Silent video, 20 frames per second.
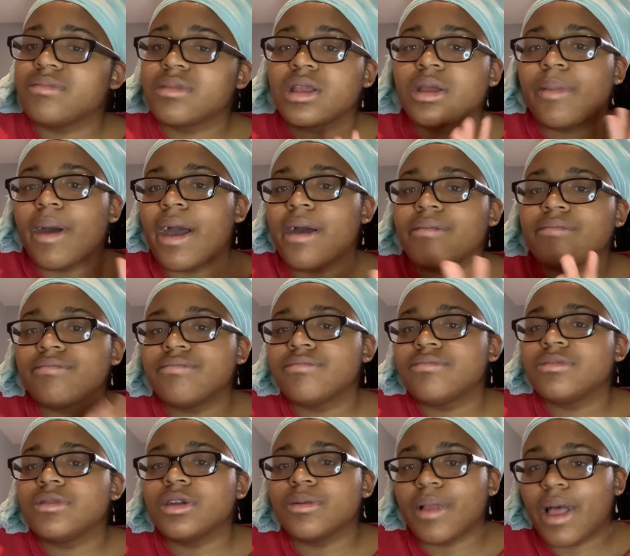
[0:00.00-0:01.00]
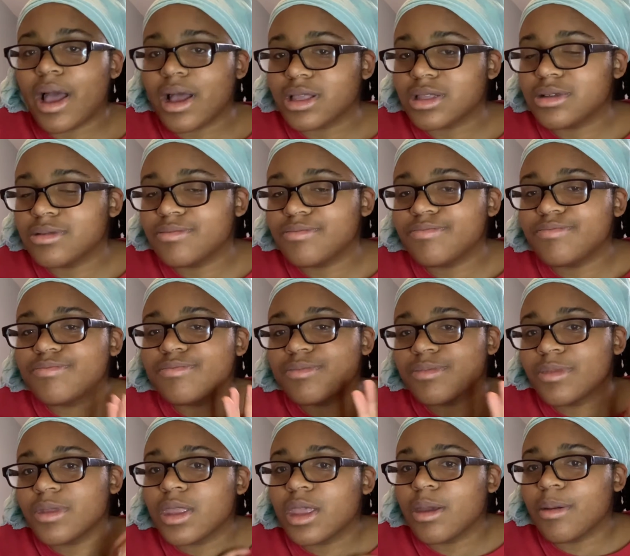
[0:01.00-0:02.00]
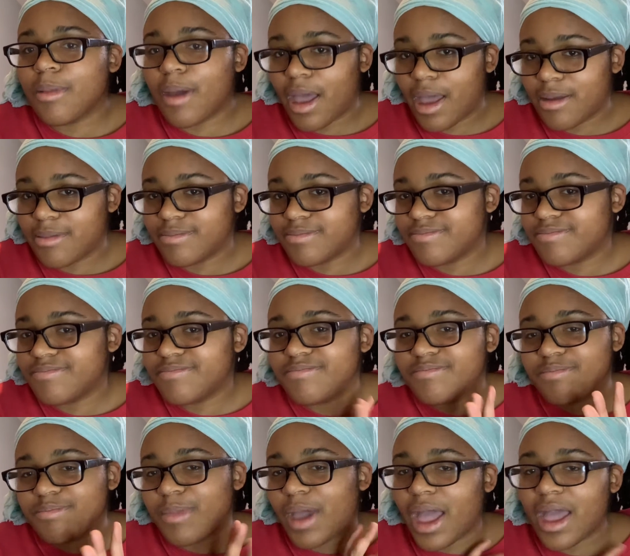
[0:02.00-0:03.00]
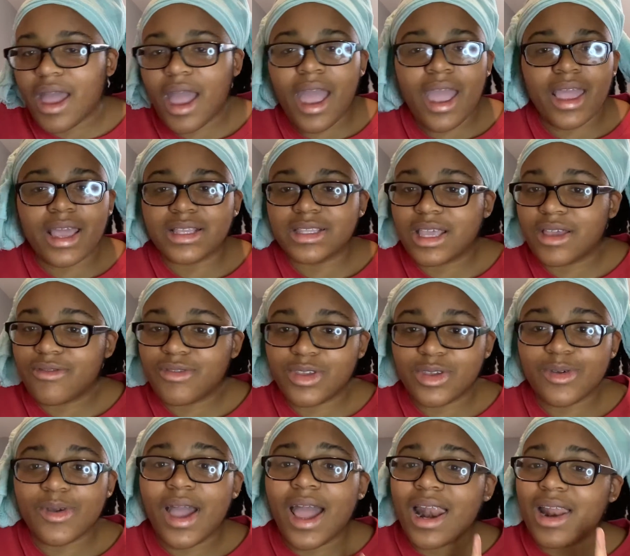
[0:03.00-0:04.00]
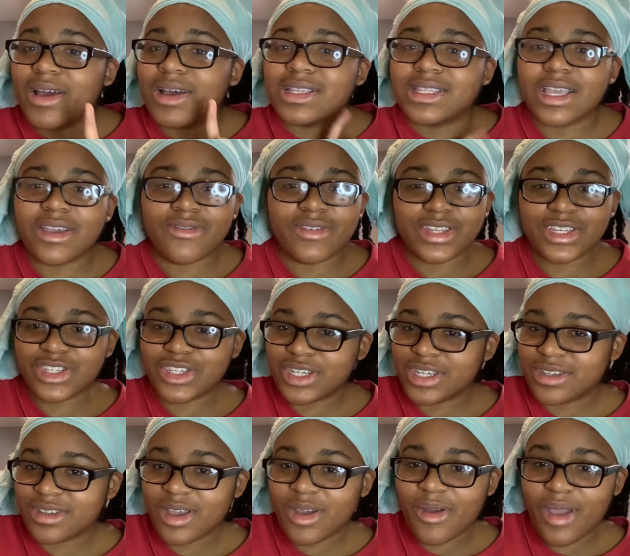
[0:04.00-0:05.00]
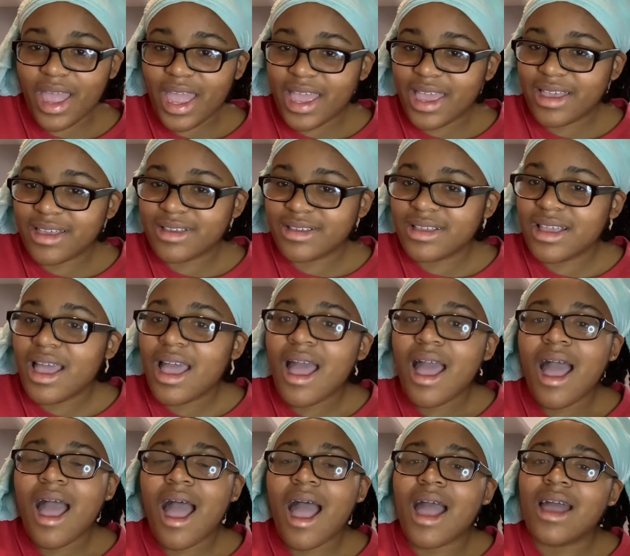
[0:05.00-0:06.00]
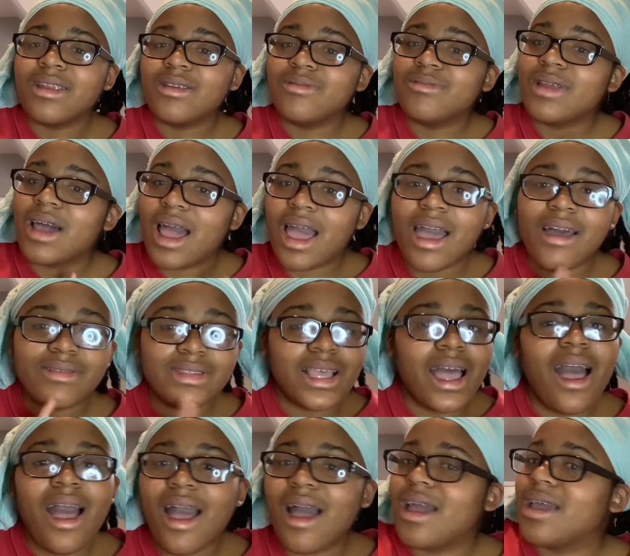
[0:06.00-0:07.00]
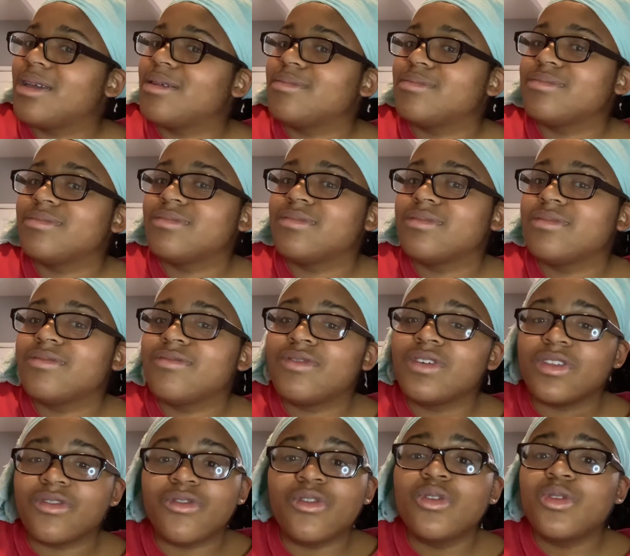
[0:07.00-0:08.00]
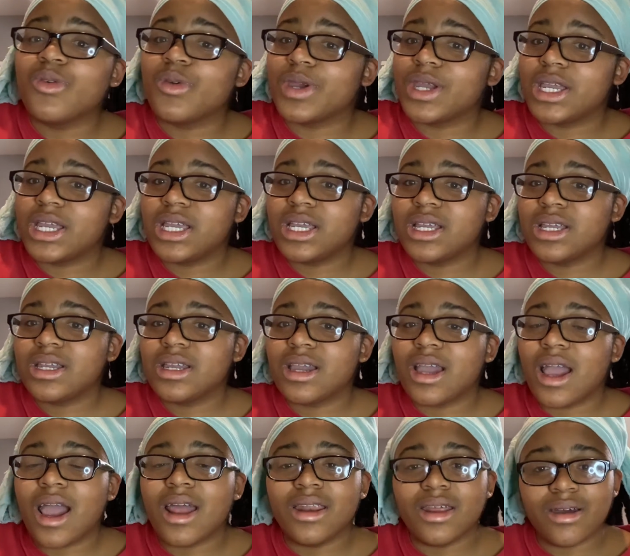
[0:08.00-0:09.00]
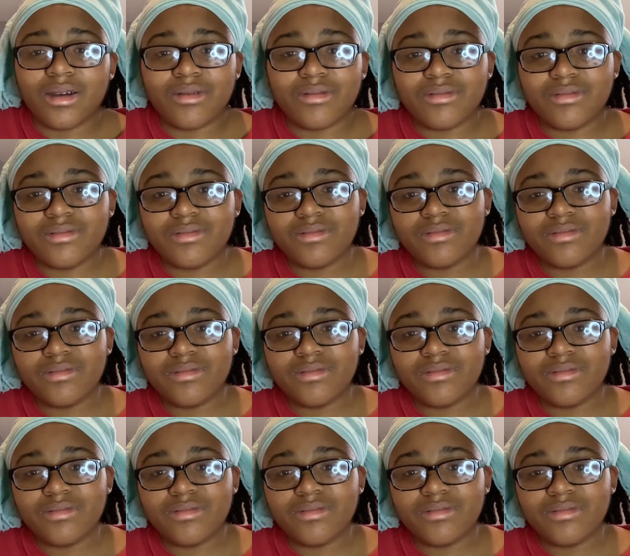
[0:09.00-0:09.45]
Goodbye. You're blocked. Goodbye. Bye. I ain't got time for you. I don't have time for this shit, okay? I do not have time for the foolery. I don't.